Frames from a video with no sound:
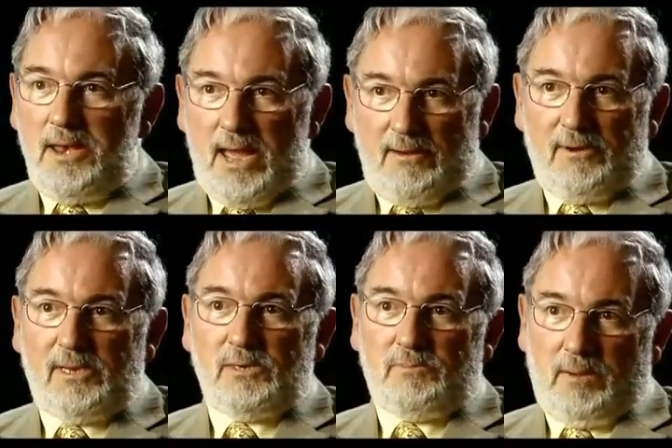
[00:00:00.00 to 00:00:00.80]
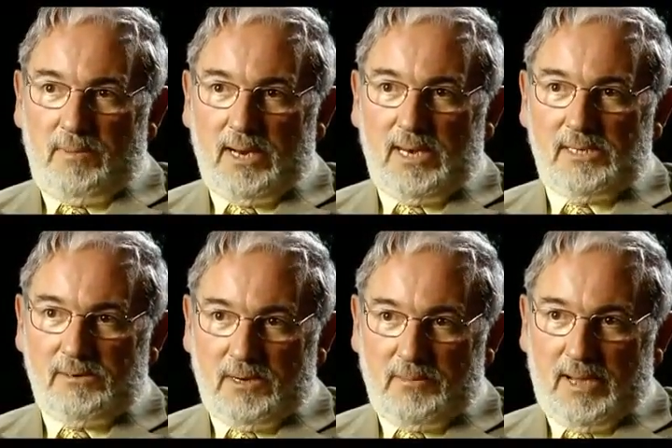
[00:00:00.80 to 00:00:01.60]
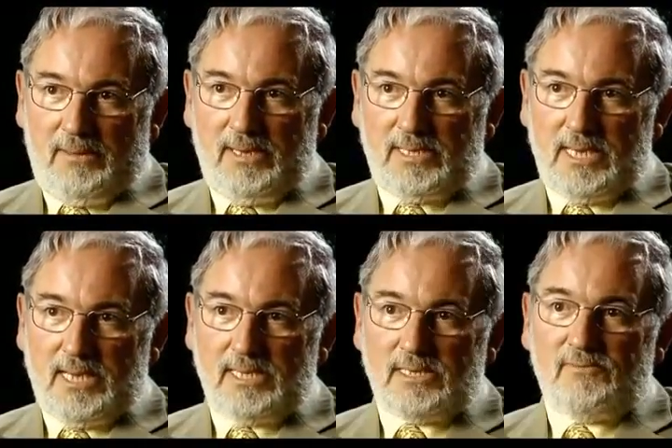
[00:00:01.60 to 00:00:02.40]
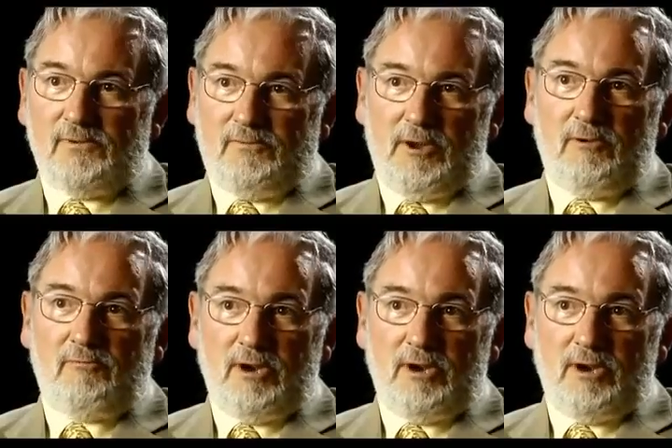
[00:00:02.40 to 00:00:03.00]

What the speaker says: never to publicly talk about these things for fear of